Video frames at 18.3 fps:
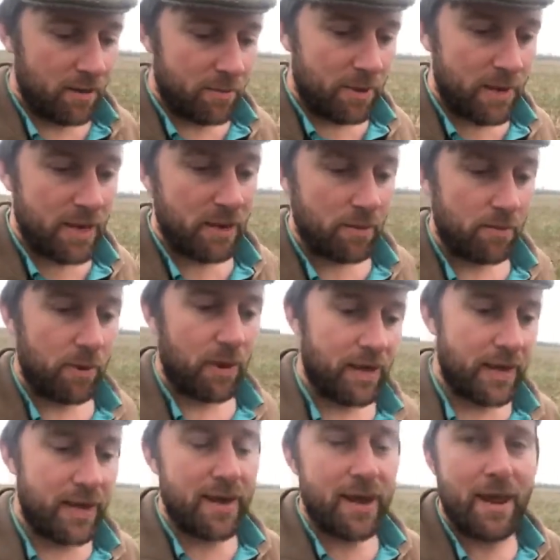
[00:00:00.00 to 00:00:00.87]
been
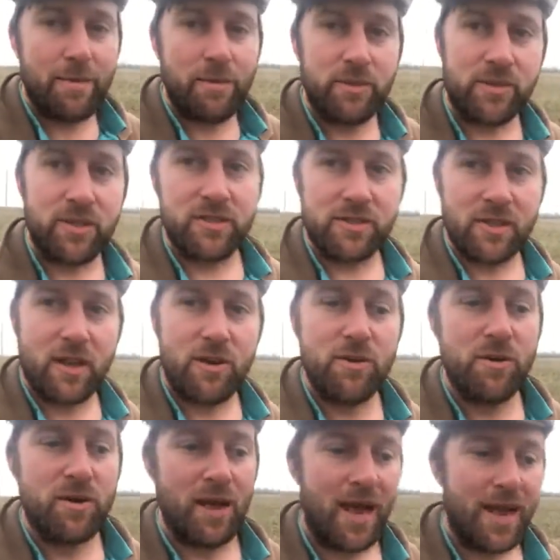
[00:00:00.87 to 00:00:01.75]
completely unable to
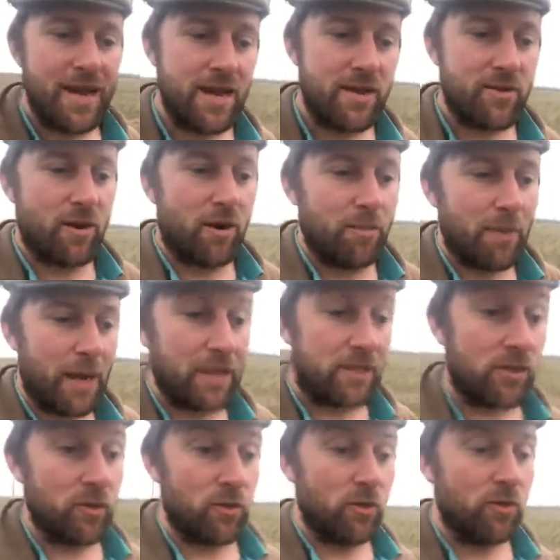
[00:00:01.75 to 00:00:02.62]
sow any crop
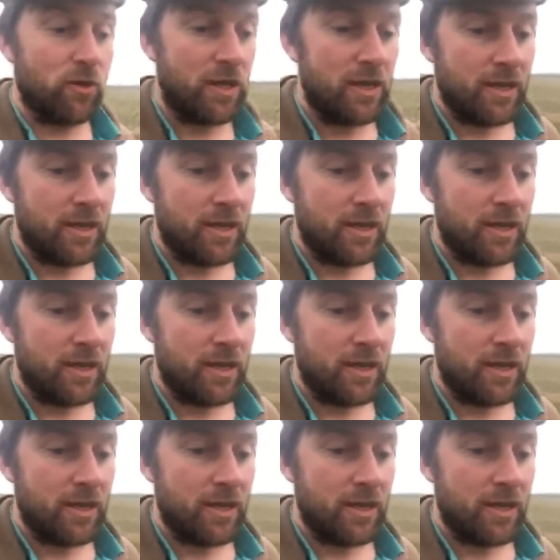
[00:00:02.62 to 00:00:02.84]
at all.